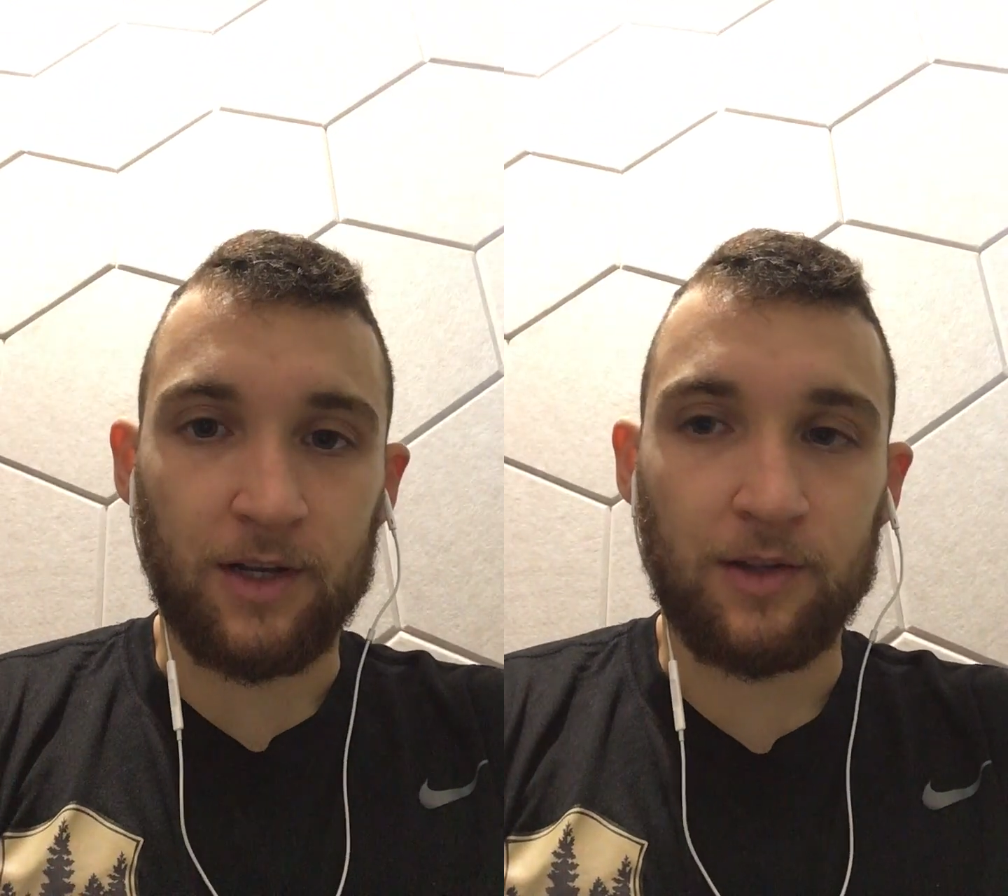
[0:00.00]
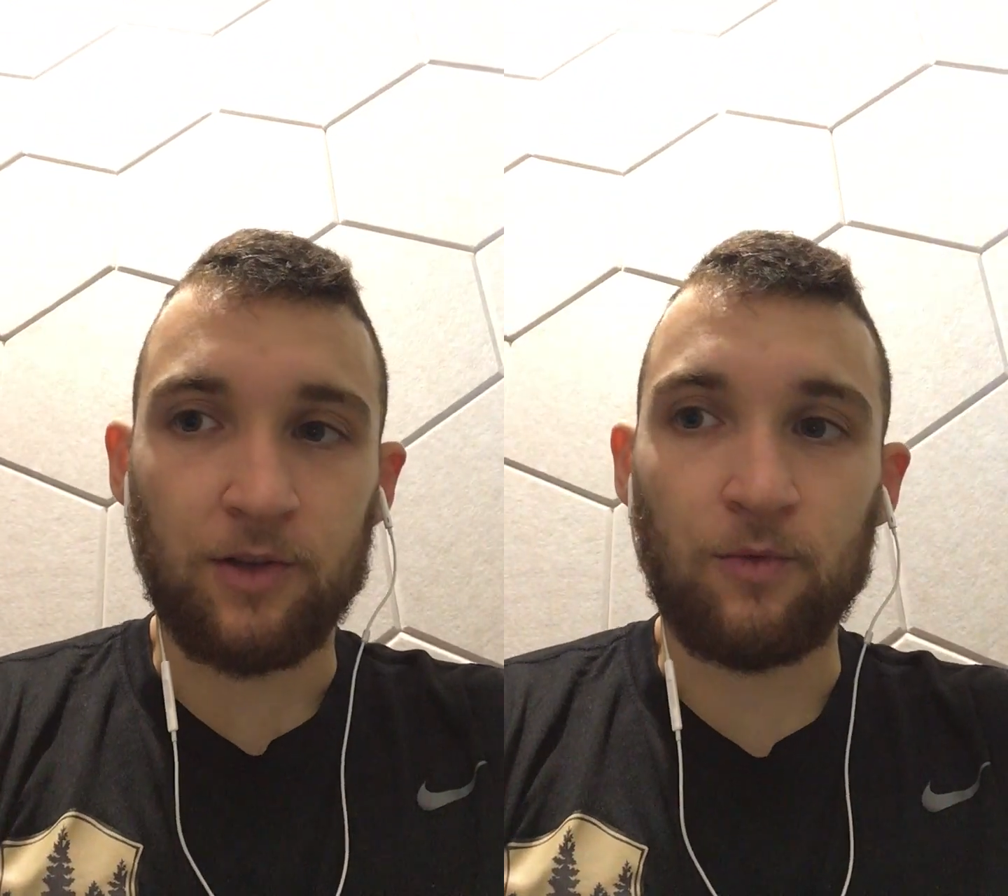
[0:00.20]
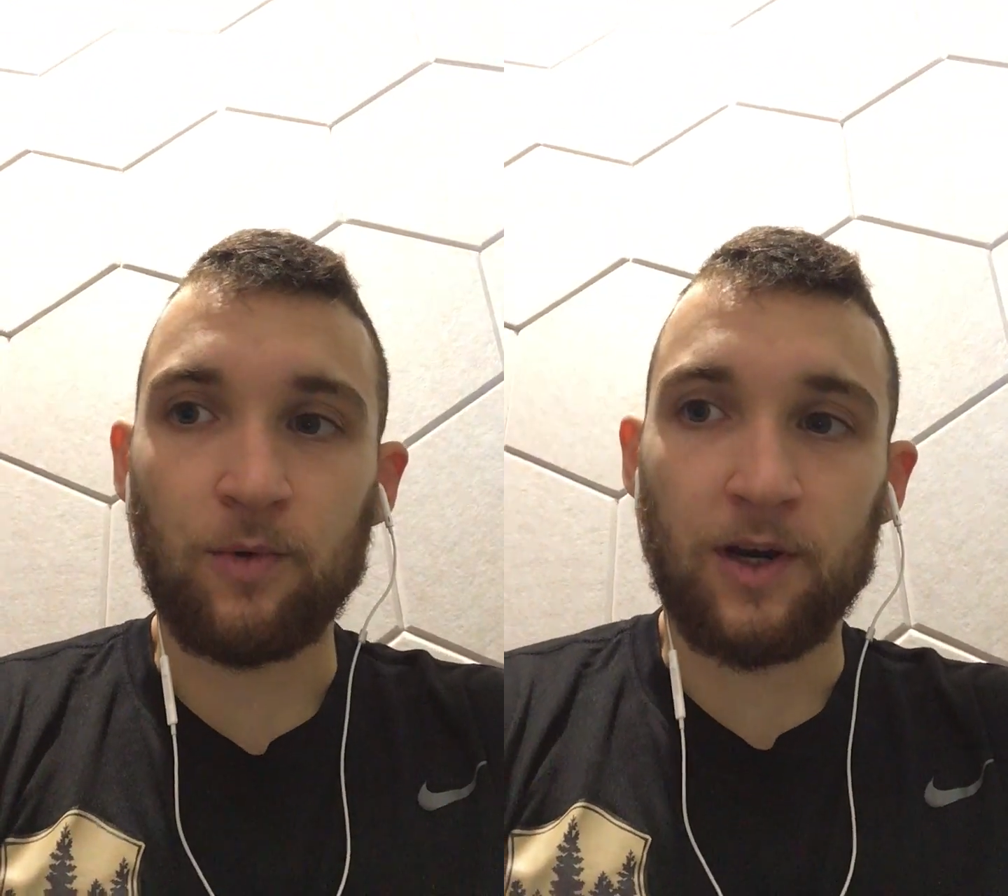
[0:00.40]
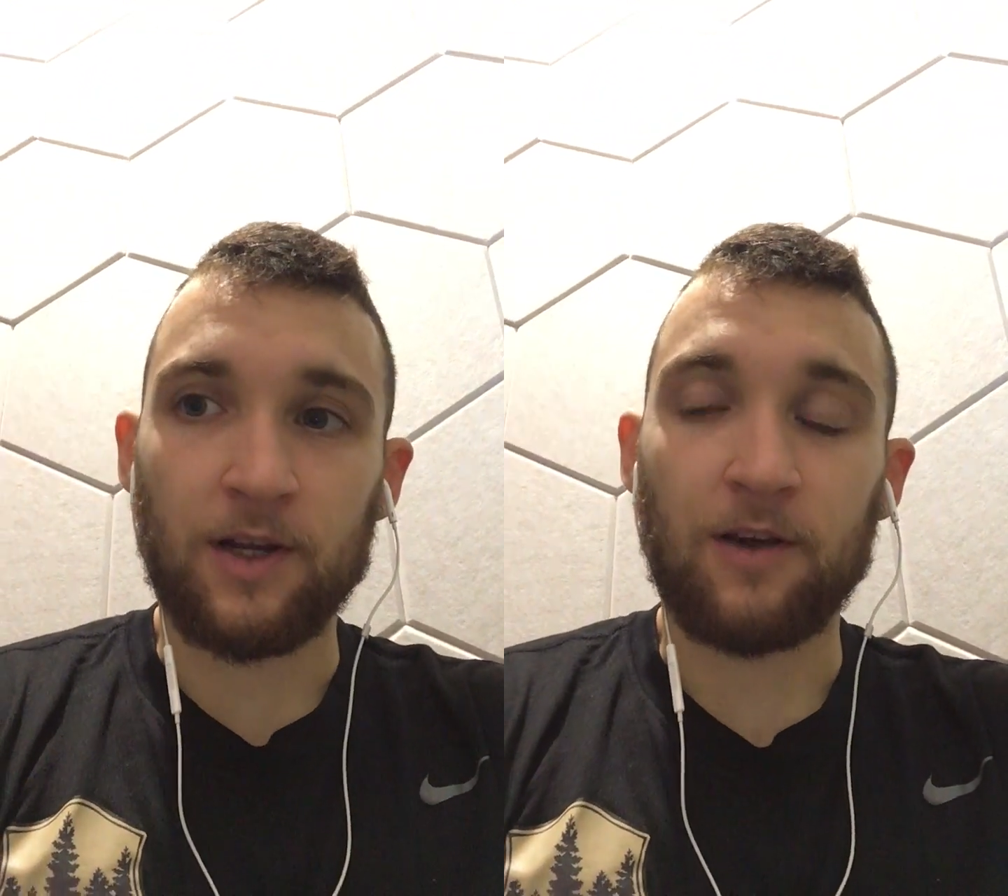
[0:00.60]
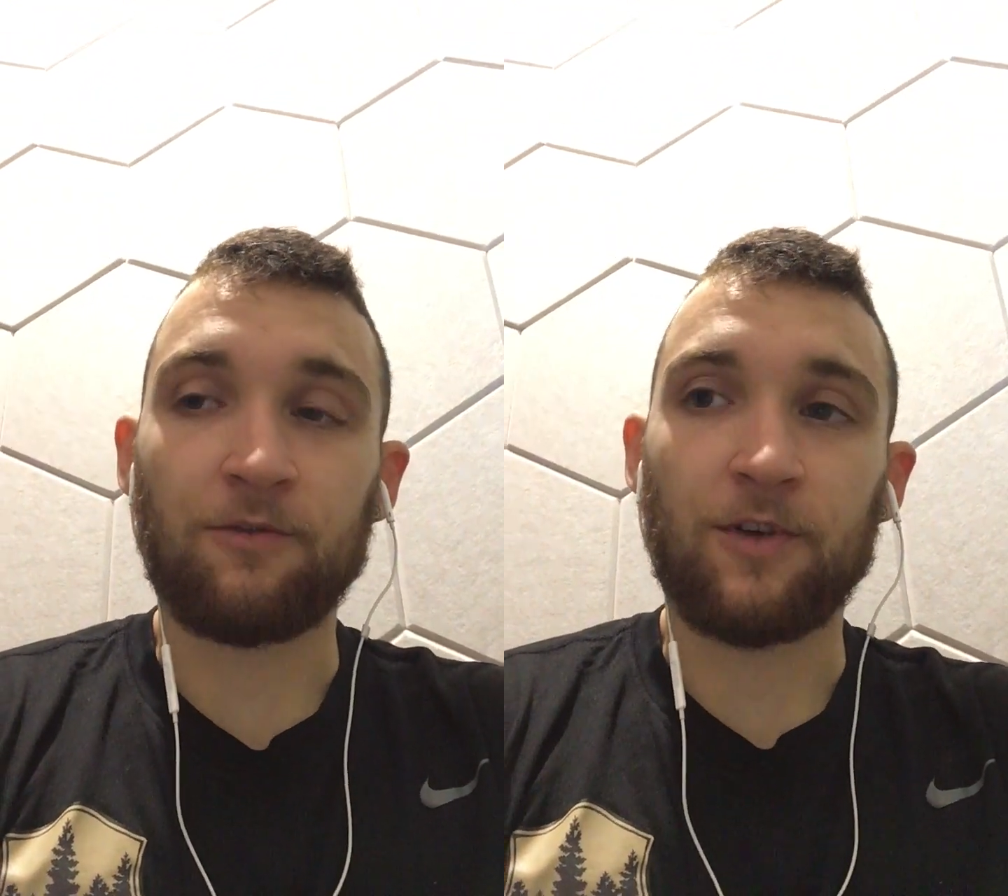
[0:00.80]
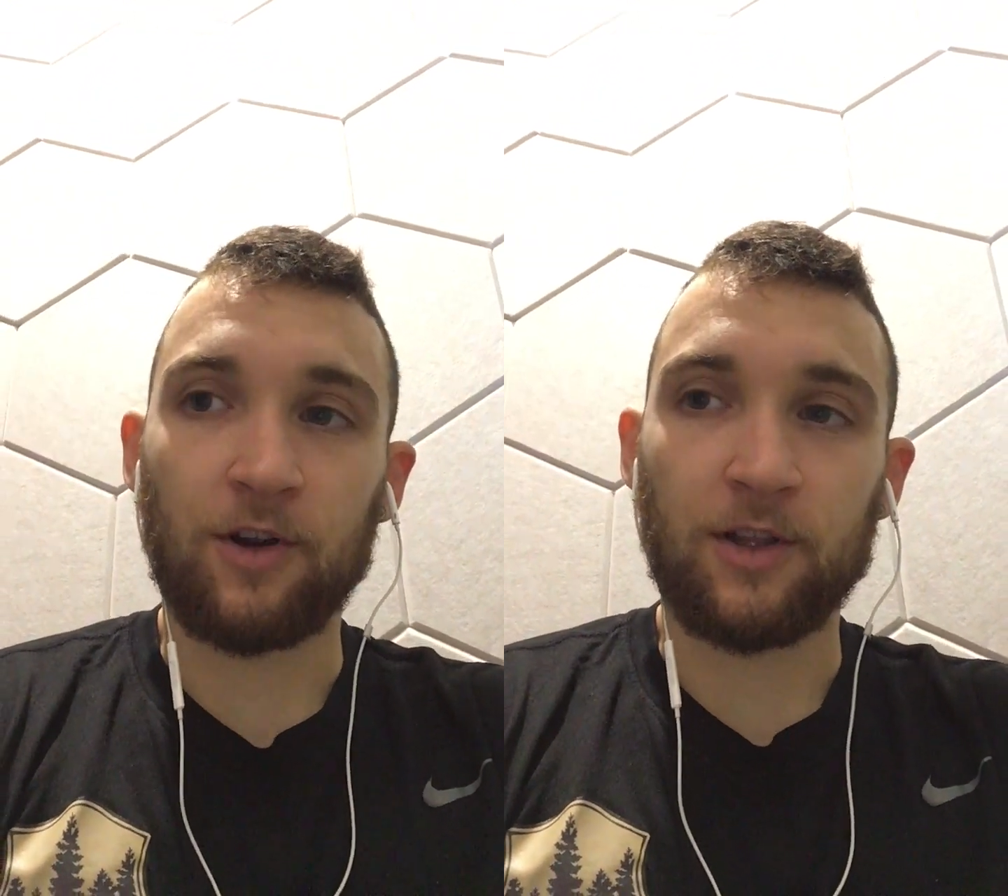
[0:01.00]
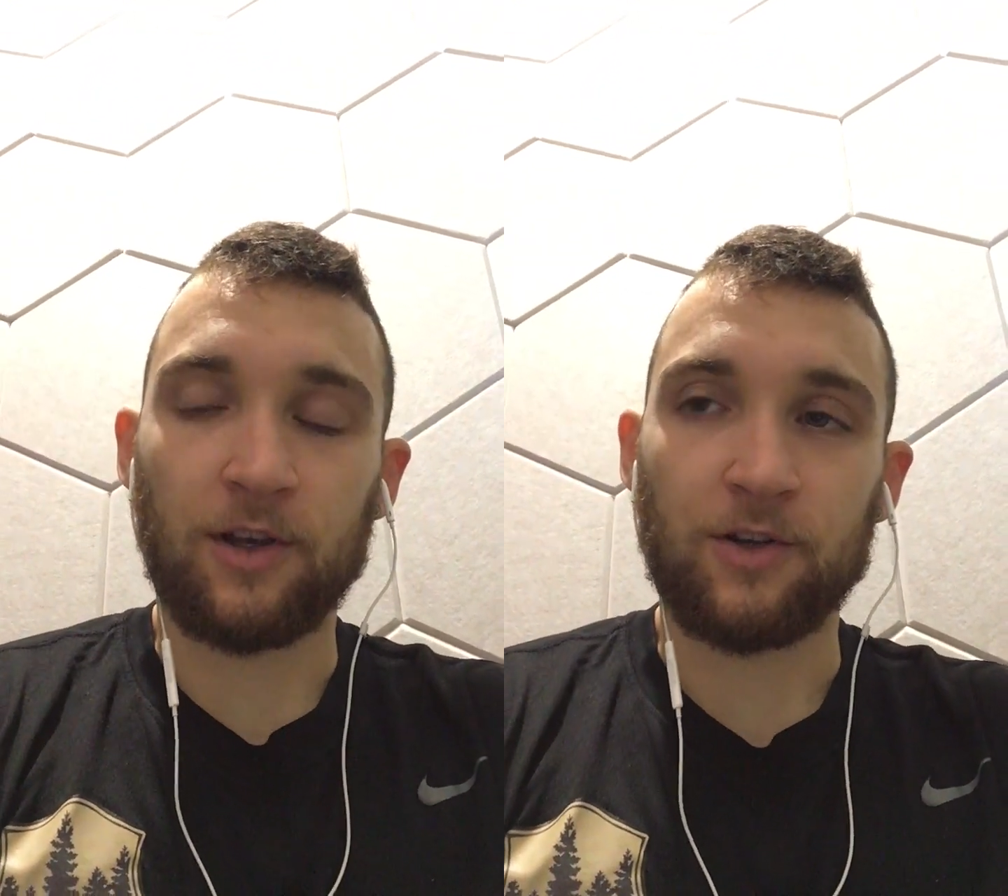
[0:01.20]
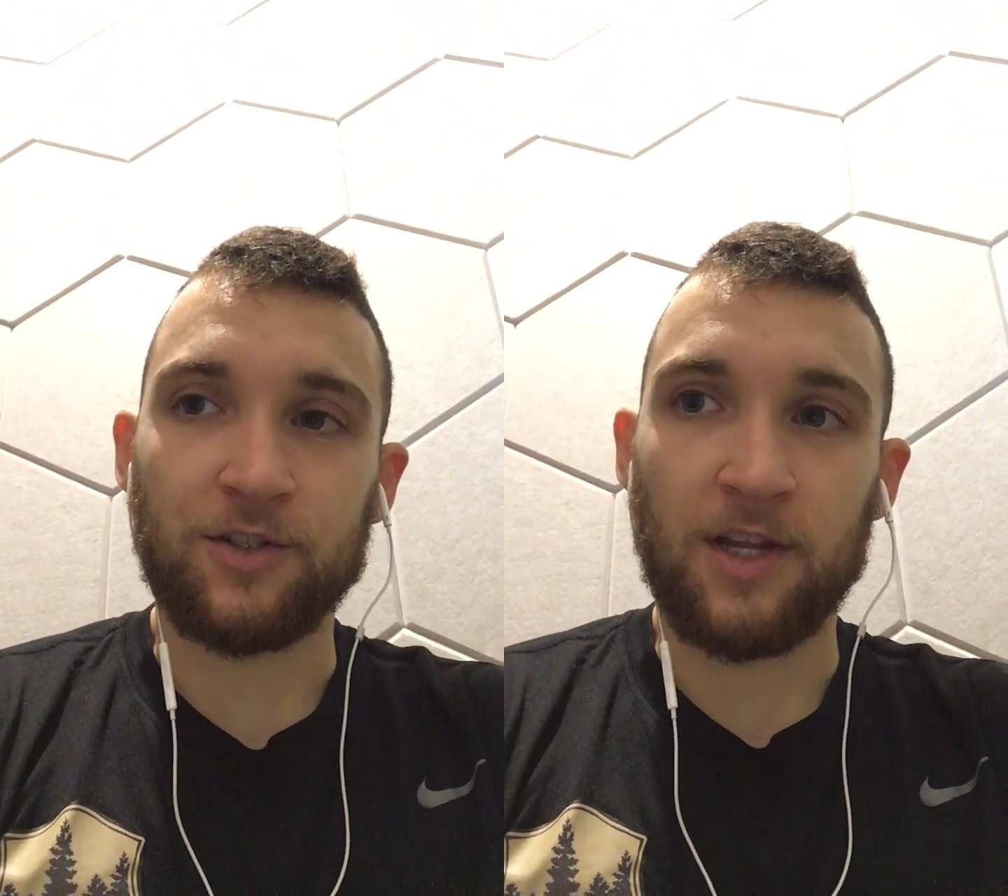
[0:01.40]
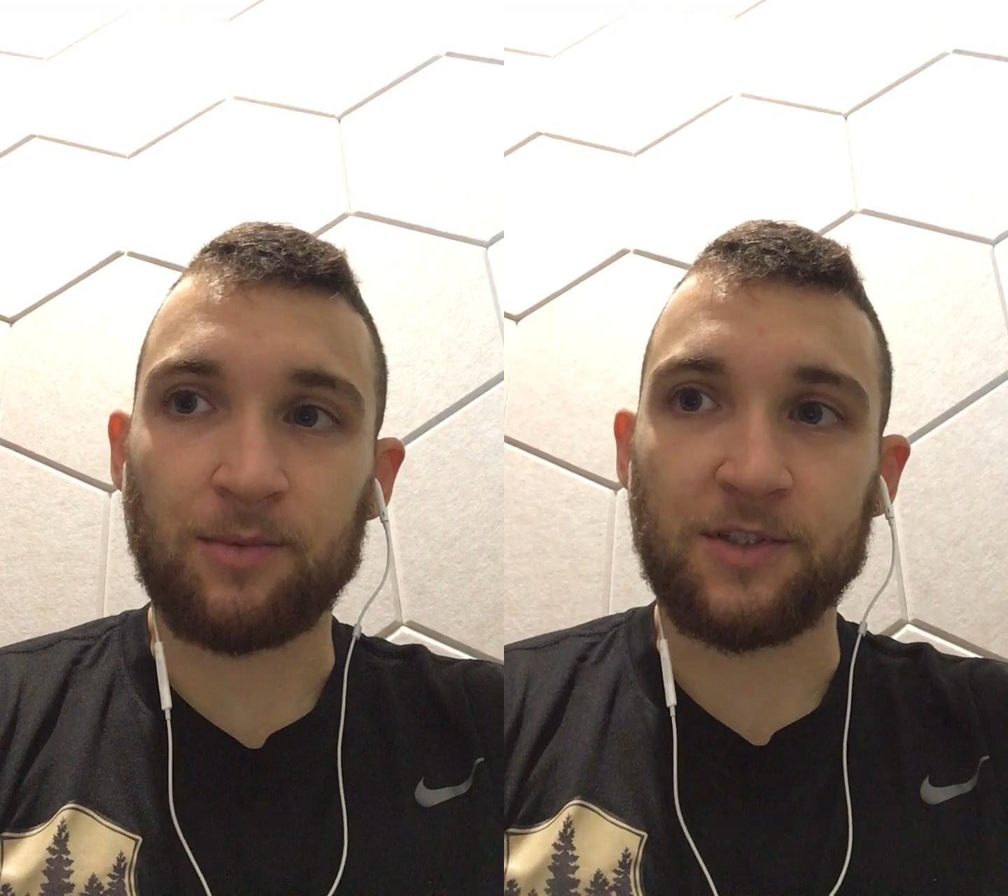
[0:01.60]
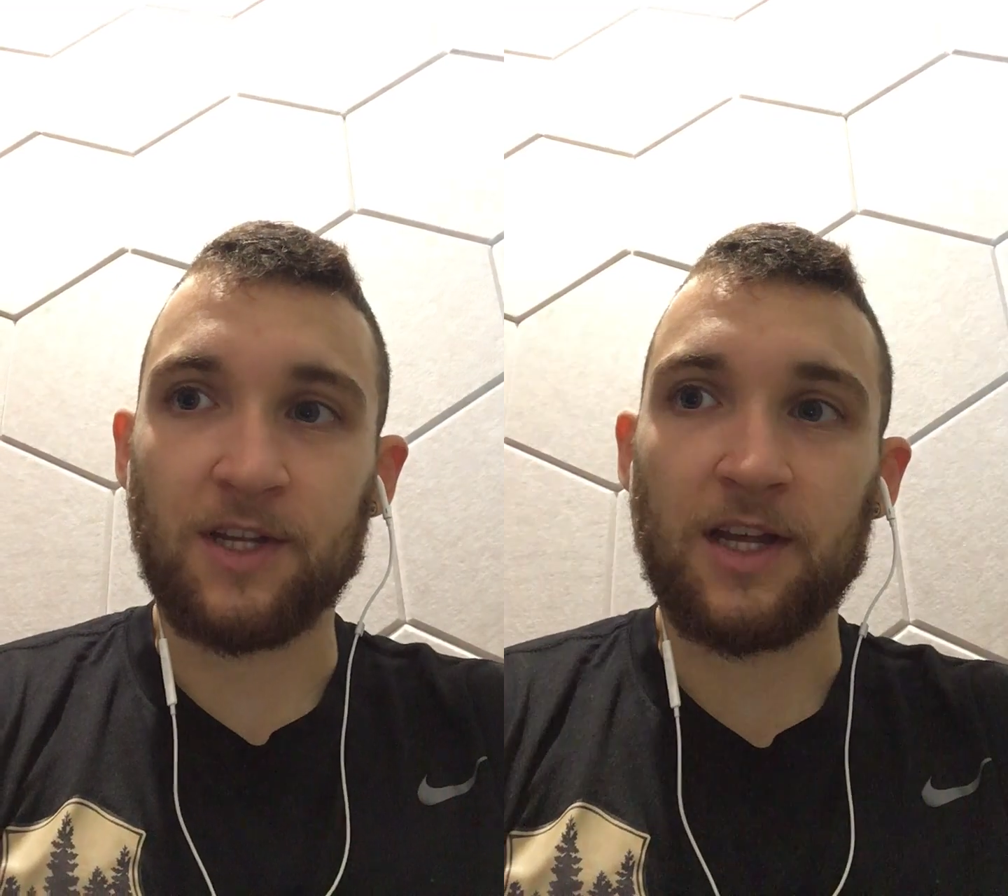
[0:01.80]
You want a very large sample
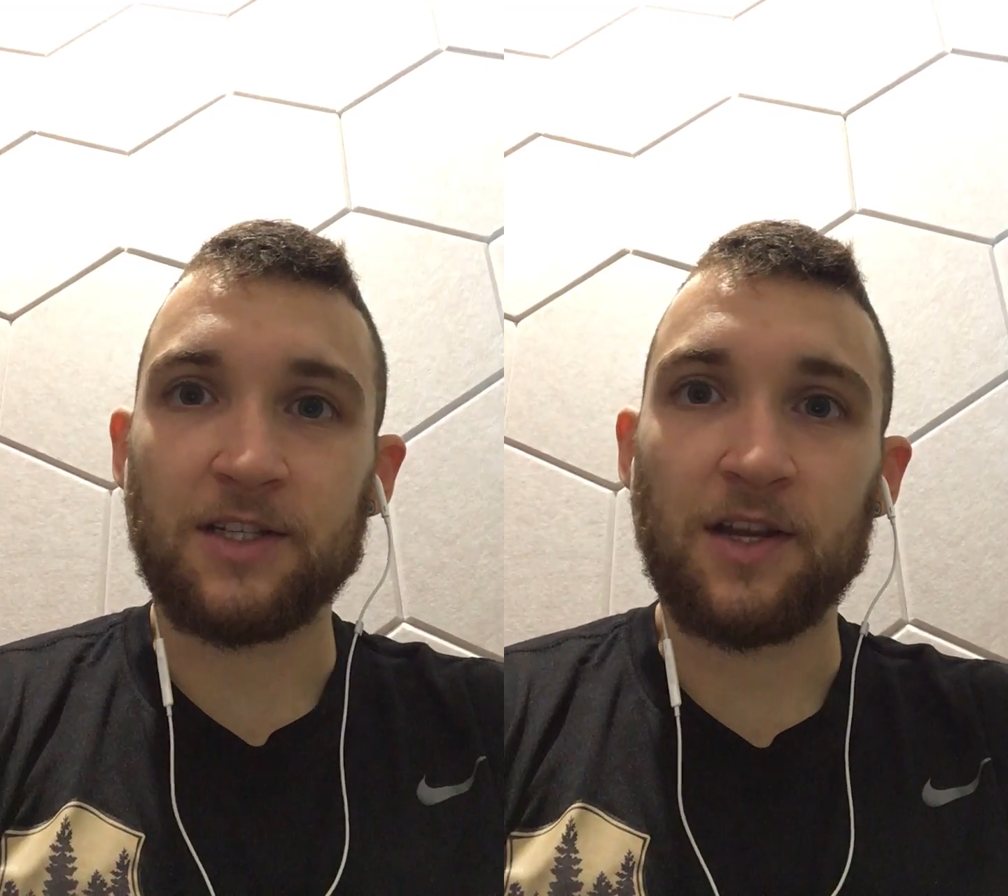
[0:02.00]
size.